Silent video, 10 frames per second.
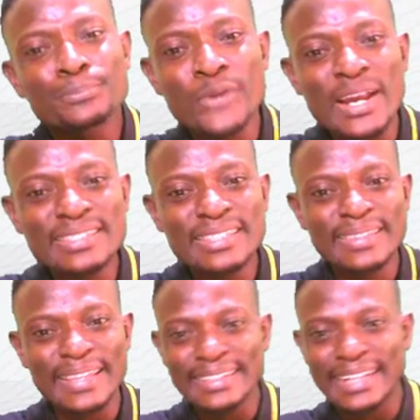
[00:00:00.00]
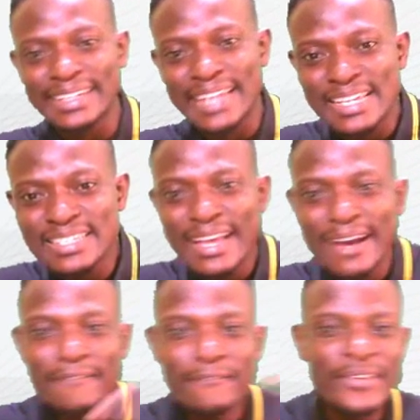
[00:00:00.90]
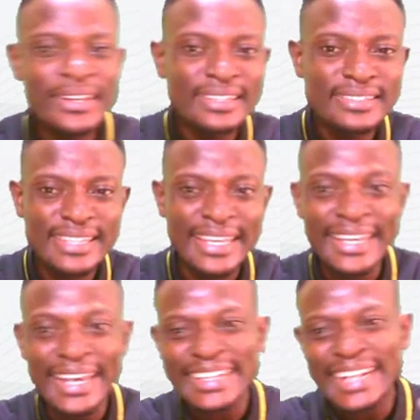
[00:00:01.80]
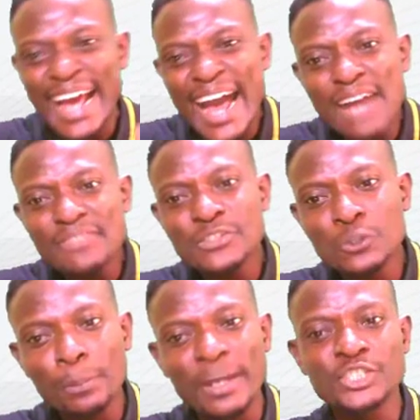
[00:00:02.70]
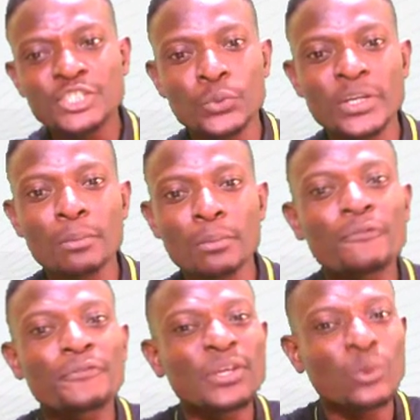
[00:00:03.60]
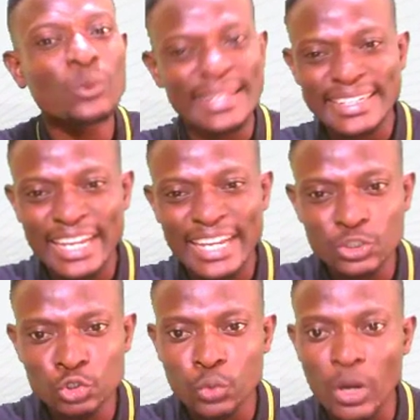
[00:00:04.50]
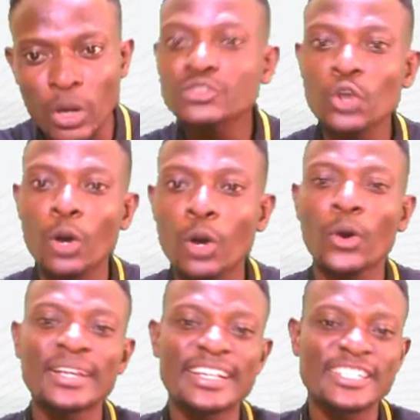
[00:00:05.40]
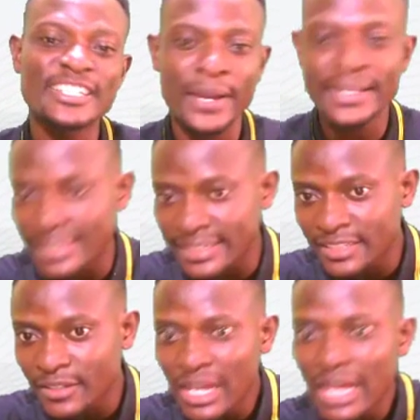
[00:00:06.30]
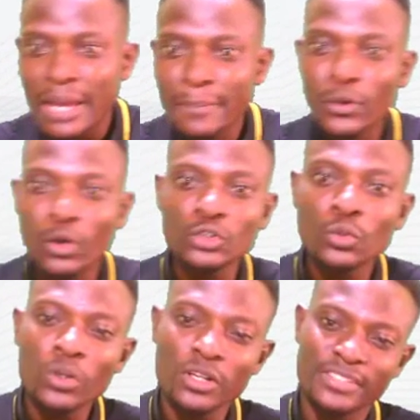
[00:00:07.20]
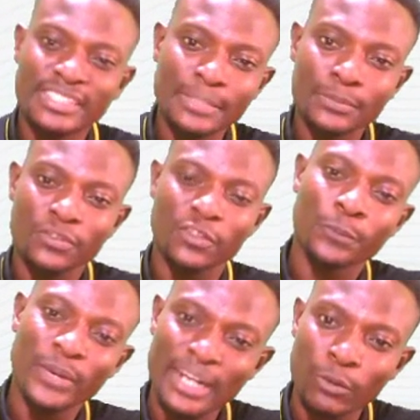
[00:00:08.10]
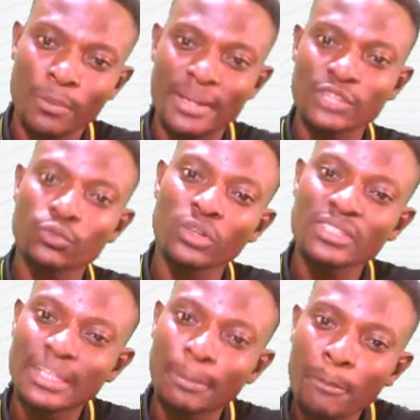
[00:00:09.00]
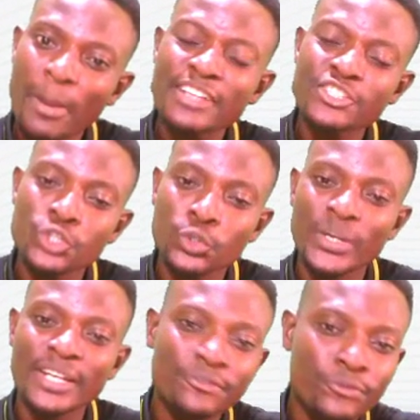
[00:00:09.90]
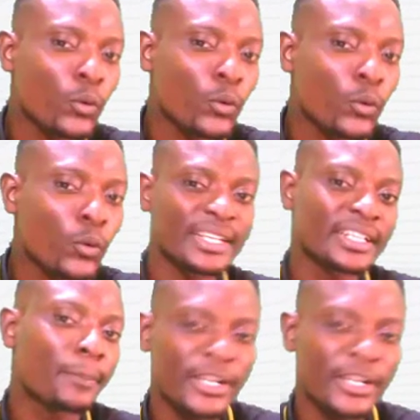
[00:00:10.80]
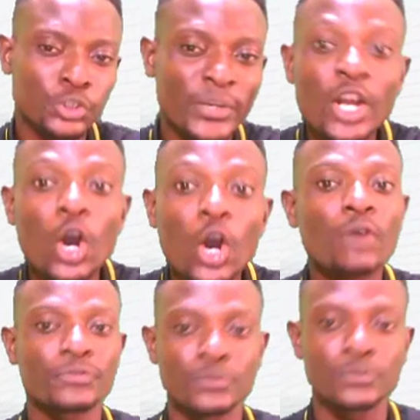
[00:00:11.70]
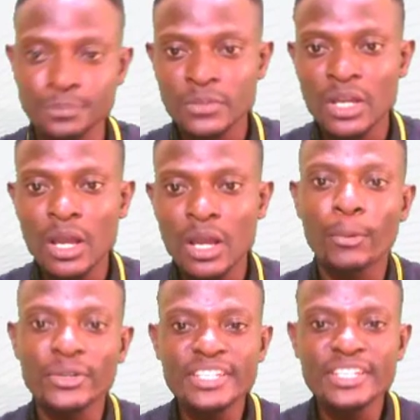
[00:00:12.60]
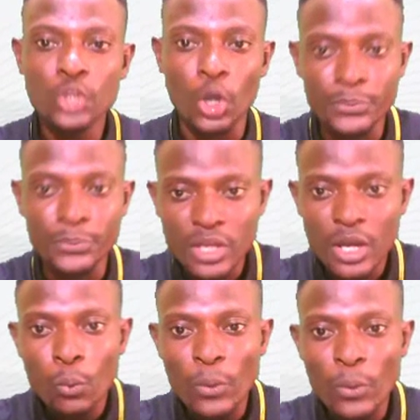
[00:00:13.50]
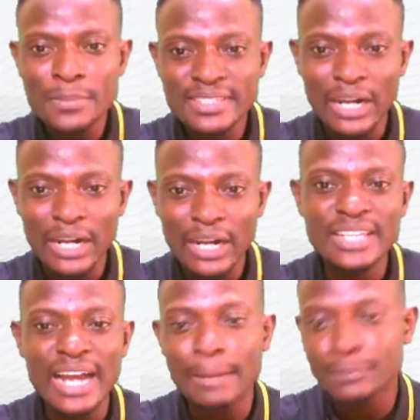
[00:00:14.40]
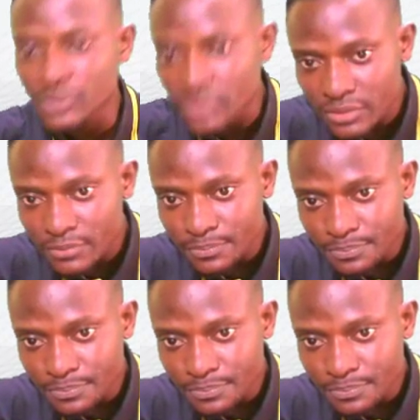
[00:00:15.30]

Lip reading: breast tenderness, feeling sick, and having to pass urine more frequently than usual, stop unexpectedly. Because one of the symptoms of pregnant women is what? They pass urine frequently, they pass urine often. But this stops when miscarriage happens.